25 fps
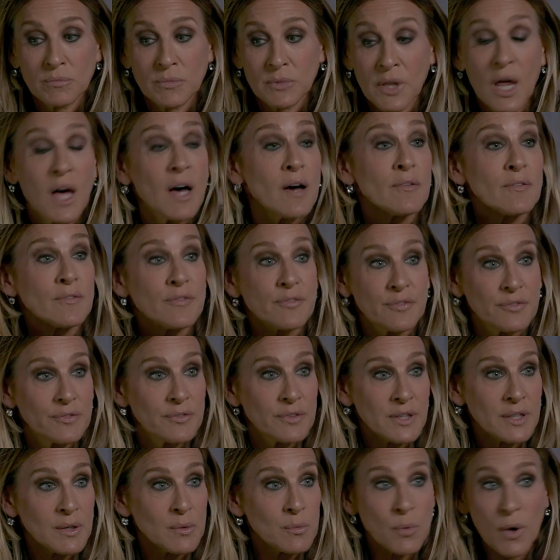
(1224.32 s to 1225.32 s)
love.
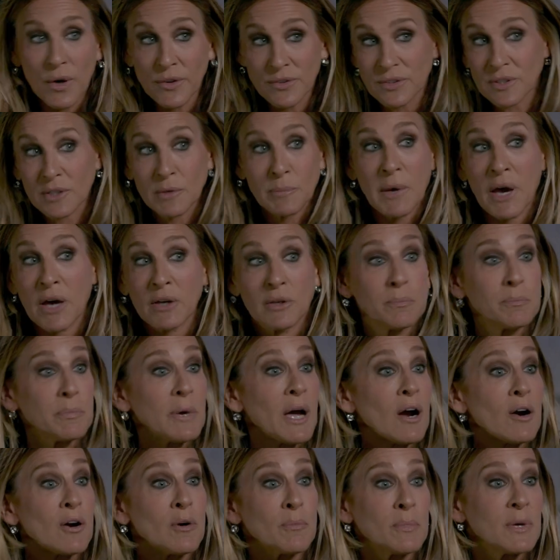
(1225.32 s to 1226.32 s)
It wasn't mm. about
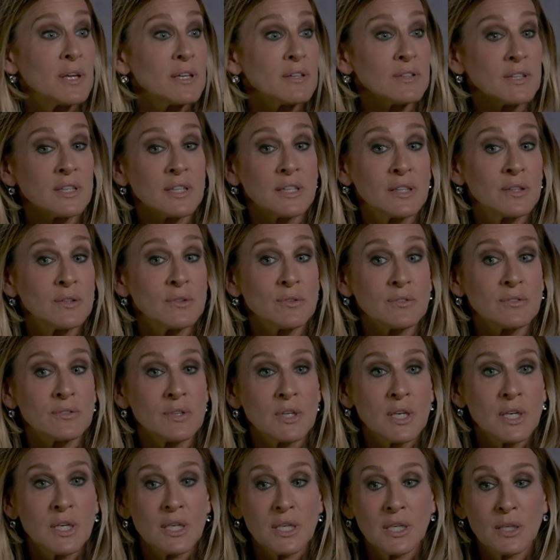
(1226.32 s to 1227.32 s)
empowerment. It is
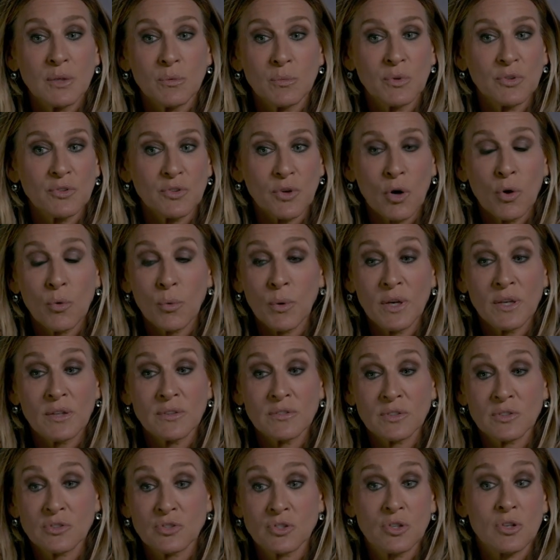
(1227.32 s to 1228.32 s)
it was
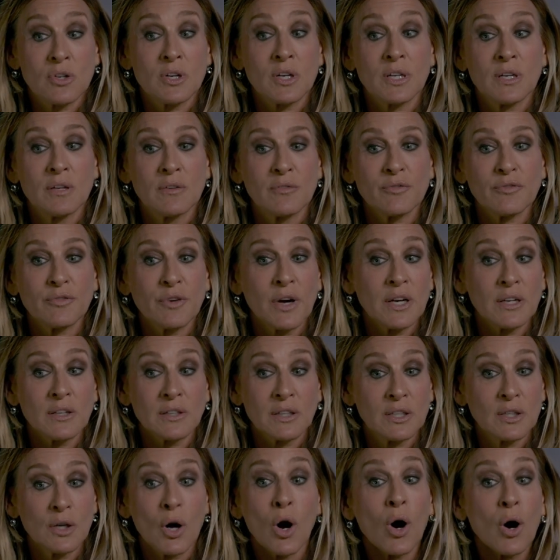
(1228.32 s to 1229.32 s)
always a journey of
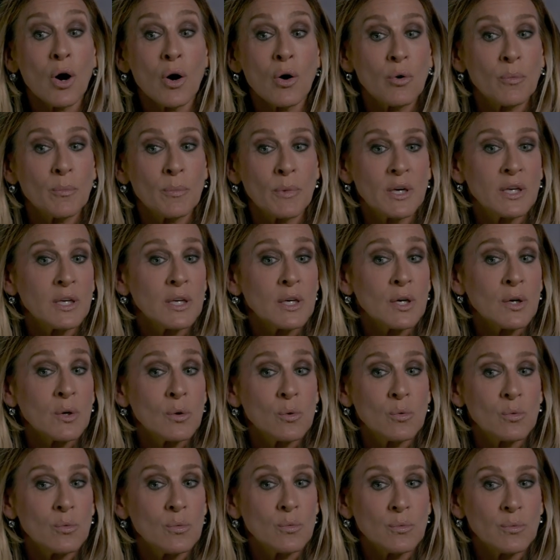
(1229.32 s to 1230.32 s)
finding home.
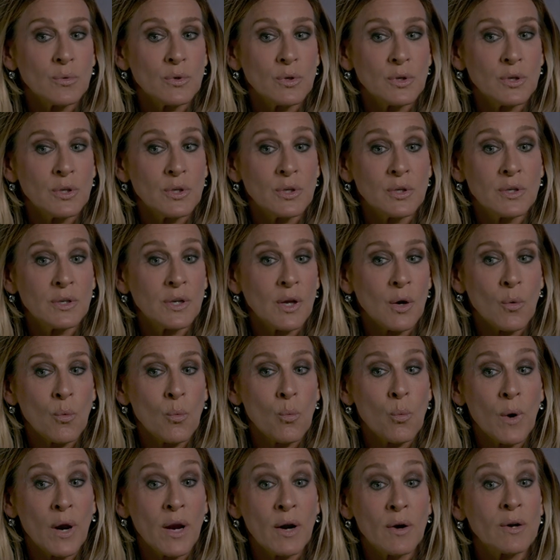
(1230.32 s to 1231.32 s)
You know,
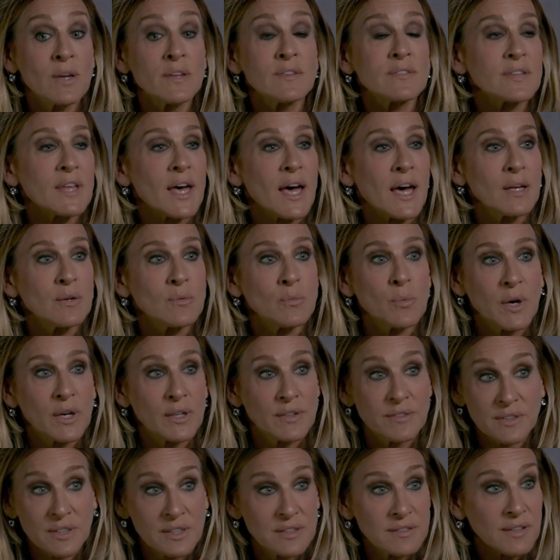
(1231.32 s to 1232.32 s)
where is that? What
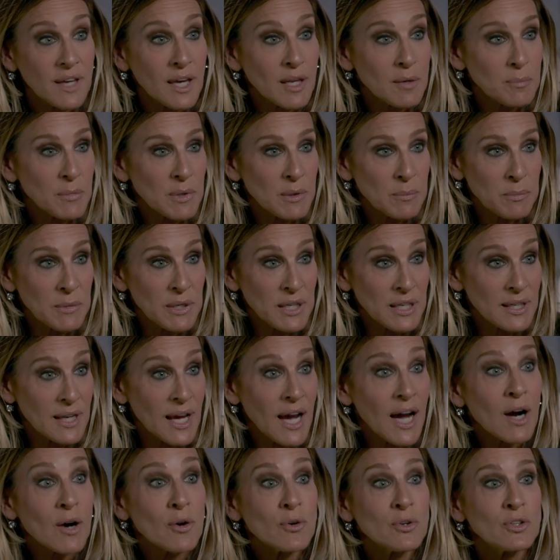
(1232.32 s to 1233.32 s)
does contentment mean?
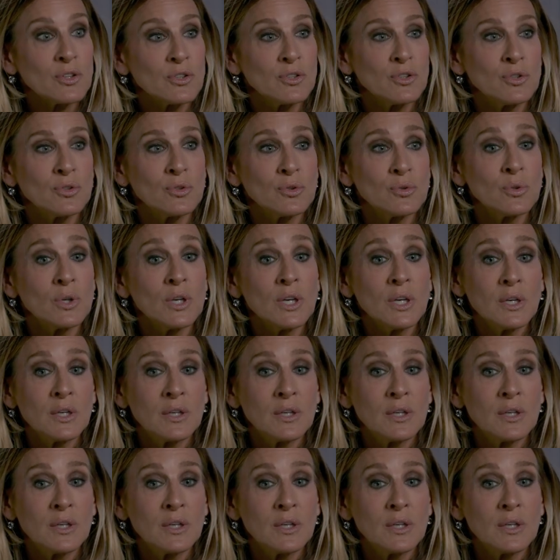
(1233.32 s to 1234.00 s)
How do you